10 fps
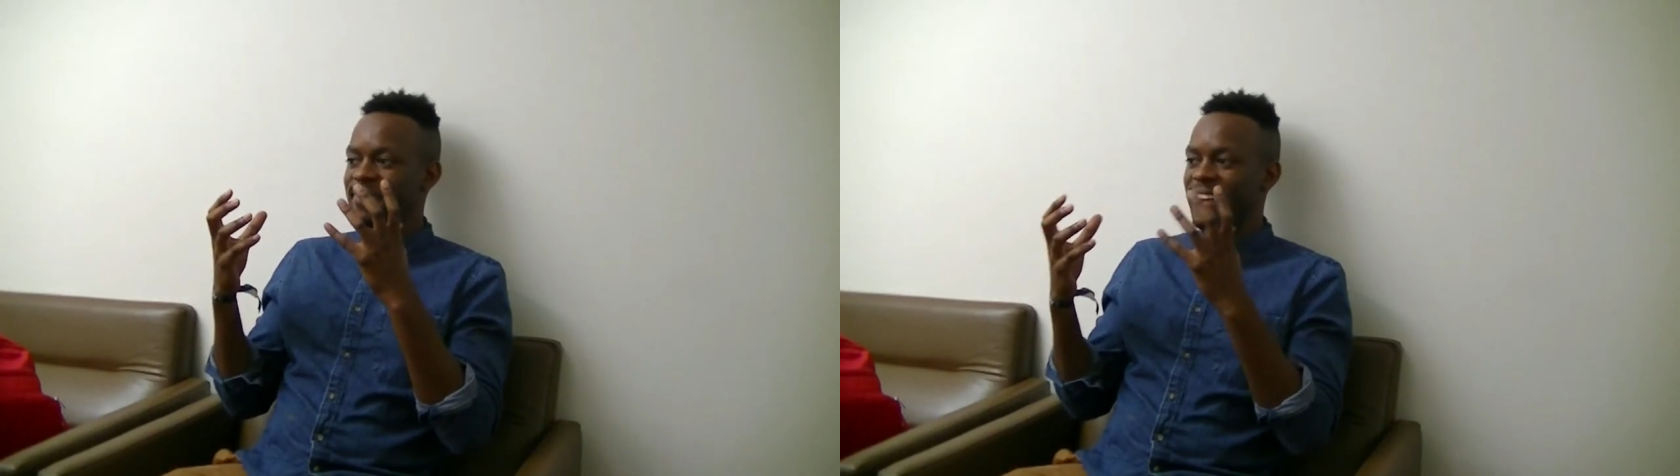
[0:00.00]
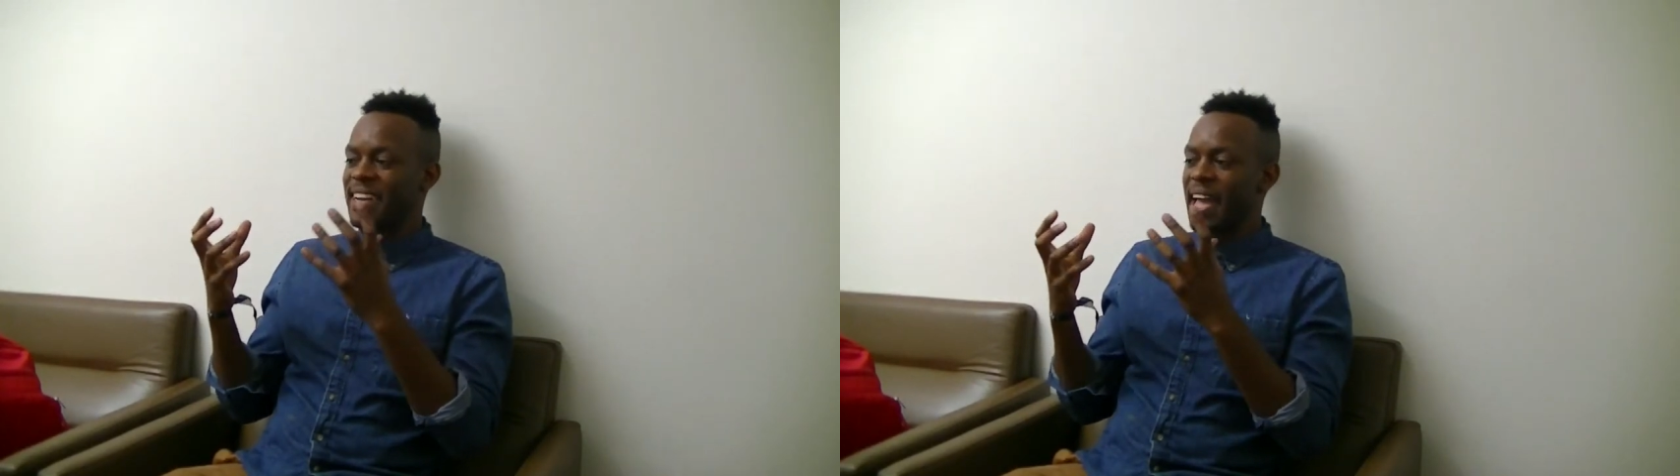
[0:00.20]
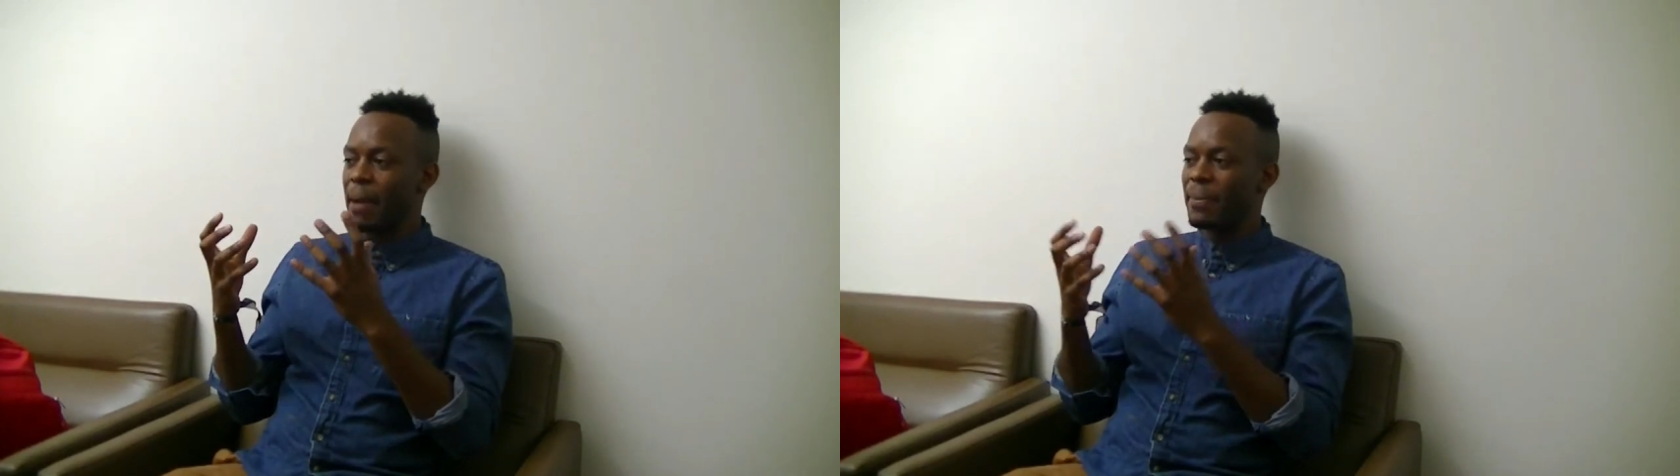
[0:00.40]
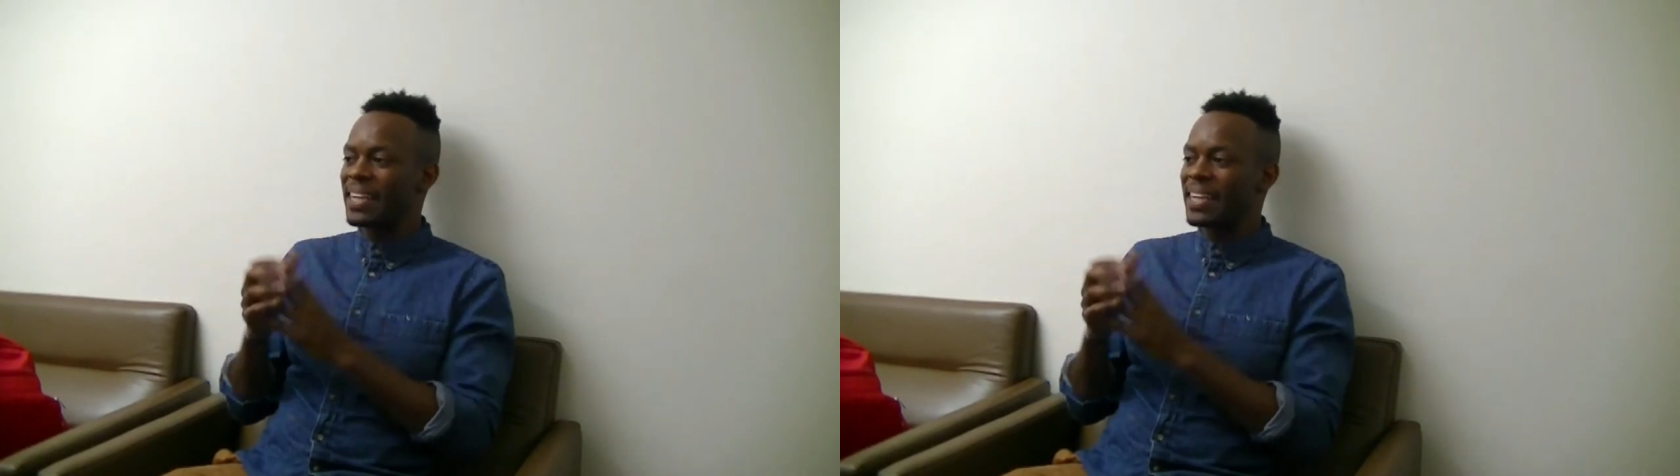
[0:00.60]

unhappy,